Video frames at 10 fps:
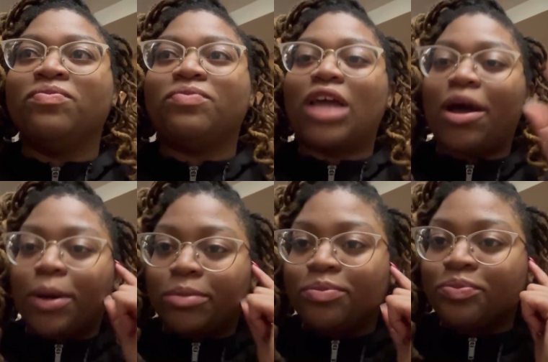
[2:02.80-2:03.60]

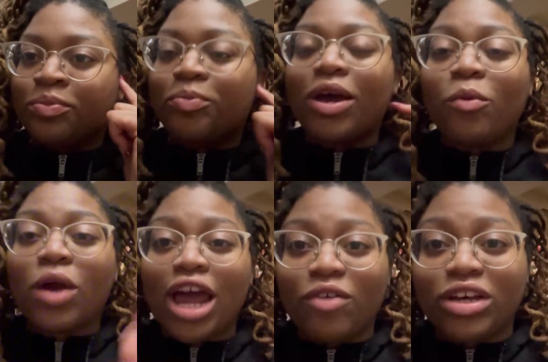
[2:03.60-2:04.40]
Um, but we're
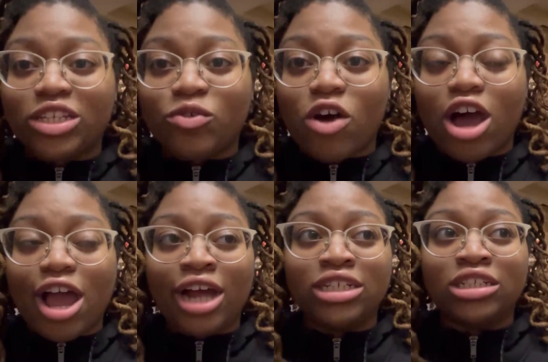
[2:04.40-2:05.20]
at a restaurant
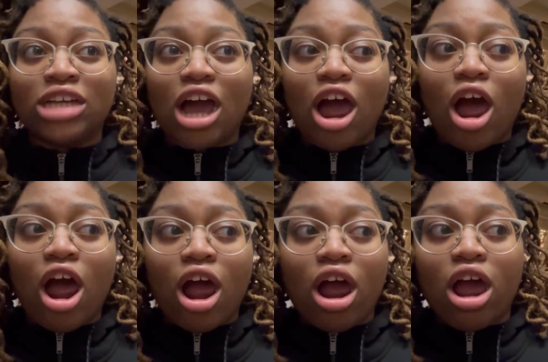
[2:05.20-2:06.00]

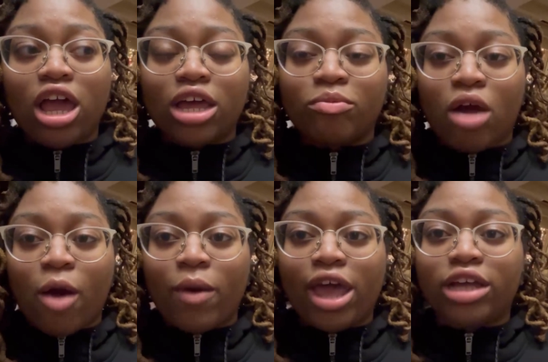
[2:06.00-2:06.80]
in
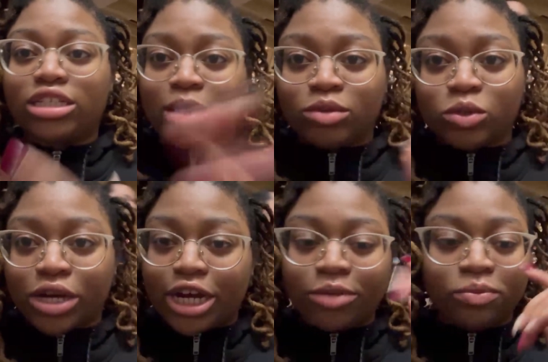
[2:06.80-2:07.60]
Broadway, Times
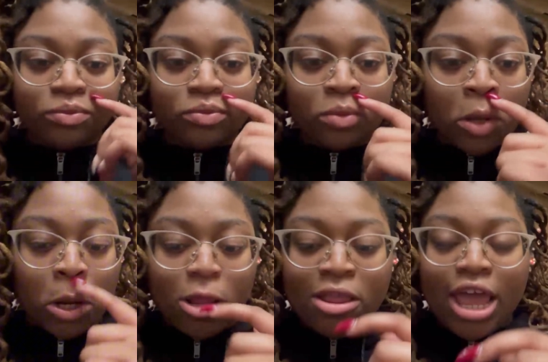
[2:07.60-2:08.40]
Square.
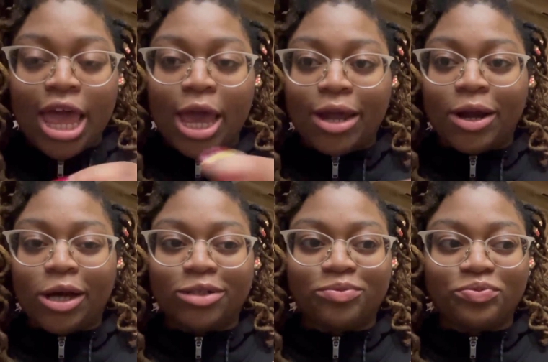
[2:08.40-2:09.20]
And
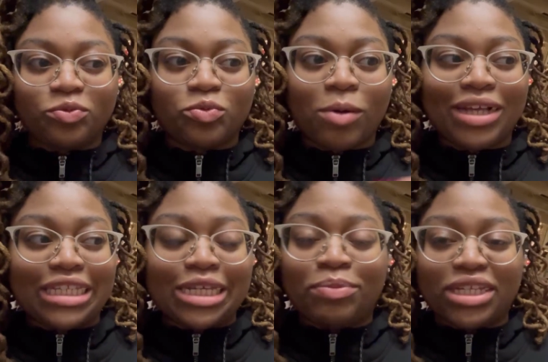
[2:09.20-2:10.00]
um, we're about
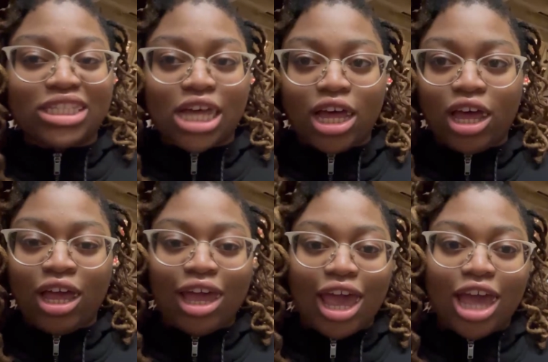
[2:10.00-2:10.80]
to eat pizza
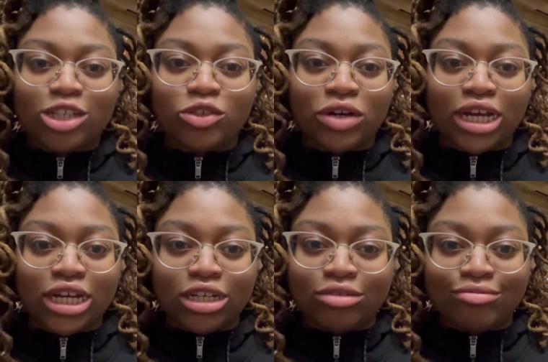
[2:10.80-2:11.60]
and drink
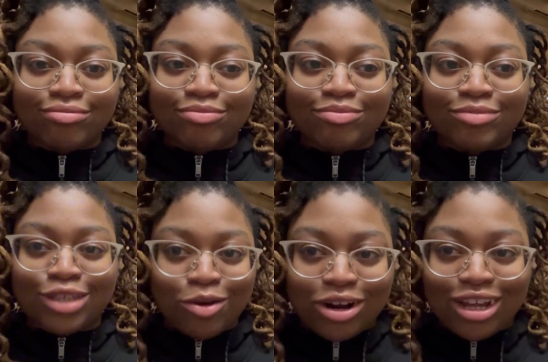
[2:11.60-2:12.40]

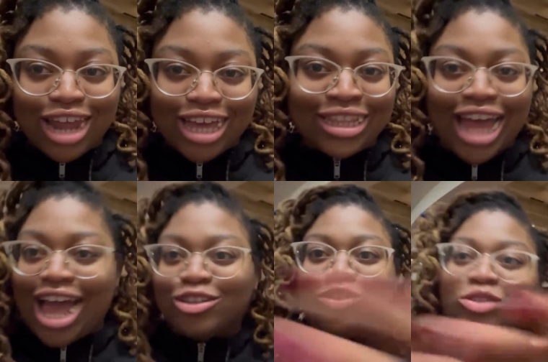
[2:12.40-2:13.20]
soda, like
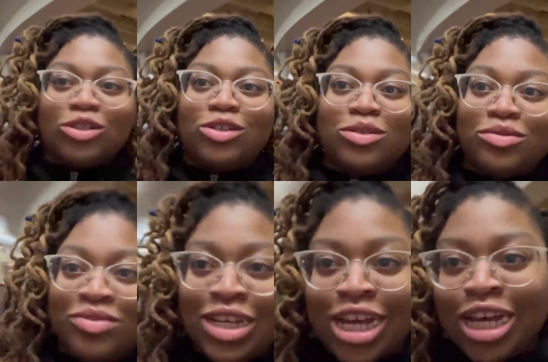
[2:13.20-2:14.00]
natural
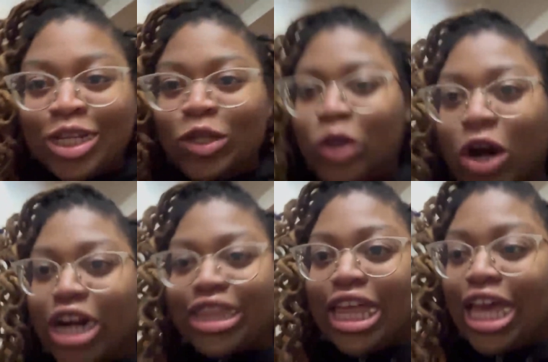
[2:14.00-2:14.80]
New York
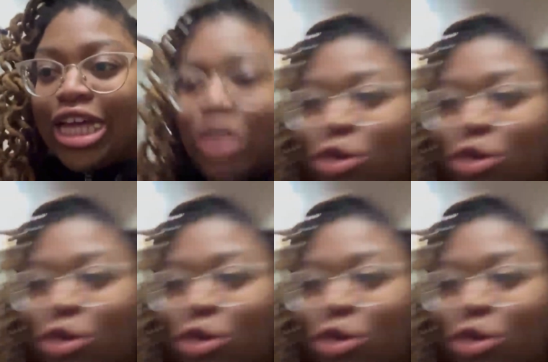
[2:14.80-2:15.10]
things